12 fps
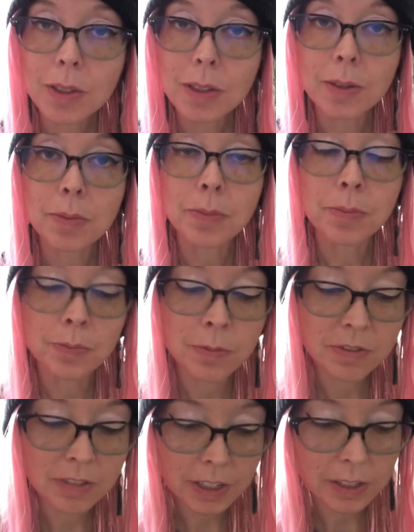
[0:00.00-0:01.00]
some
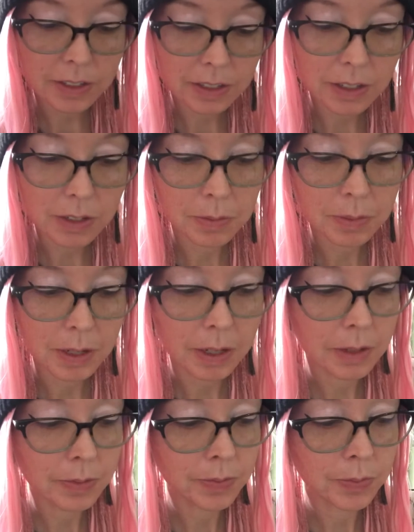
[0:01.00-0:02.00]
fixing on
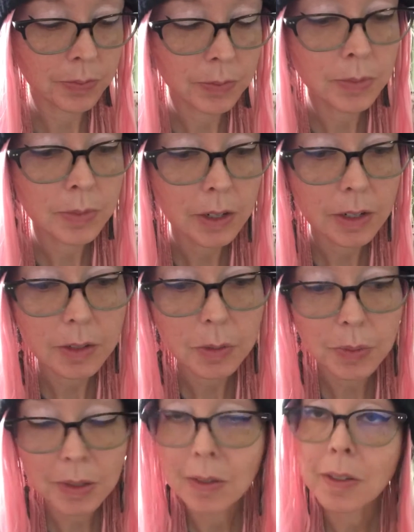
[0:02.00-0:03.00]
my
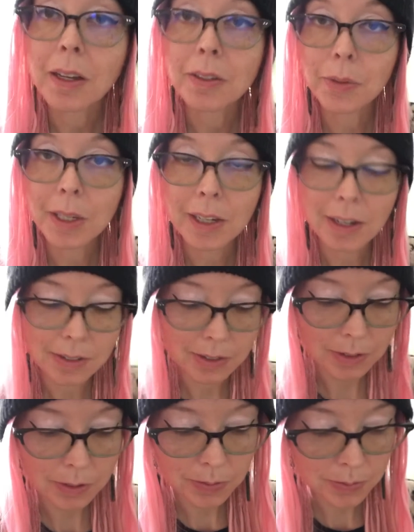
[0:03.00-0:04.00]
husband's Halloween
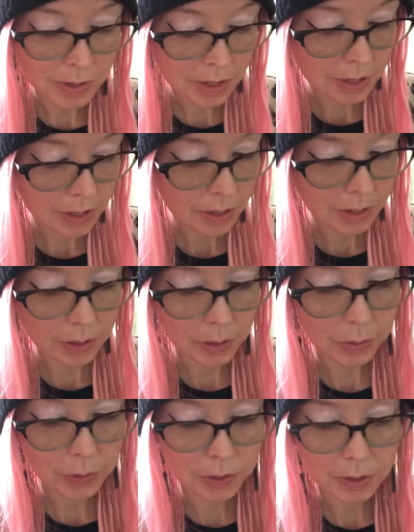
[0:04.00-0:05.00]
costume. He
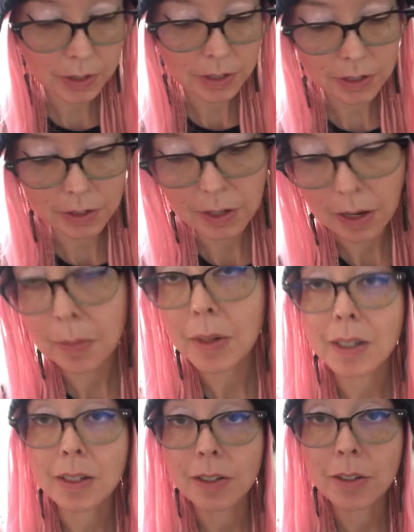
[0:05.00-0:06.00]
ordered a Top
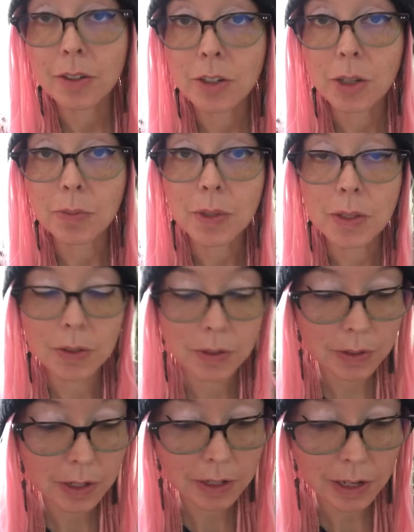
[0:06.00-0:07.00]
Gun
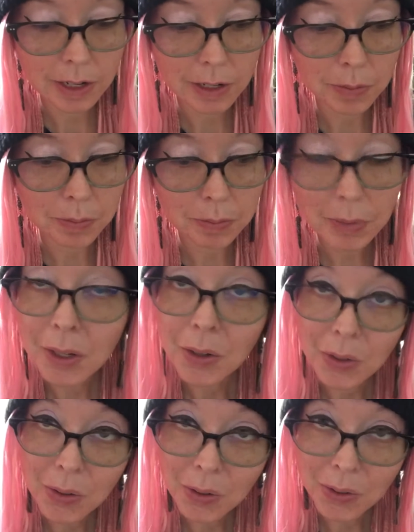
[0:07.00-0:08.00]
jumpsuit. It had a big
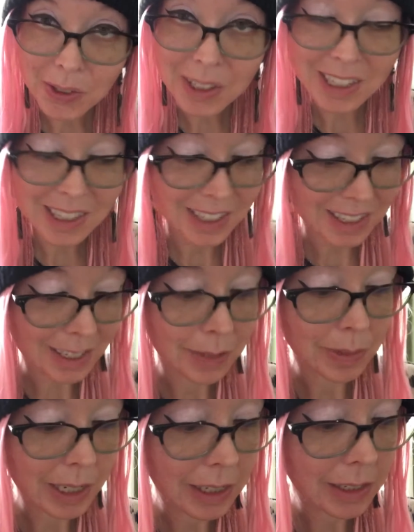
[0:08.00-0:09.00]
old hole in the
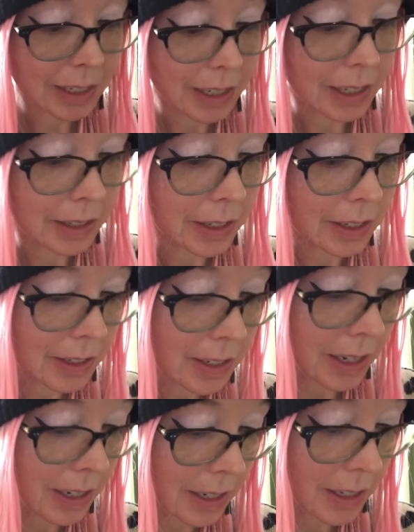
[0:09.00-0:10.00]
seam. Luckily, I looked
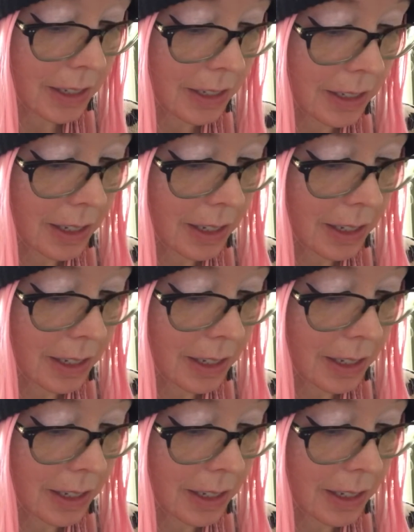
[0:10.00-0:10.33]
at it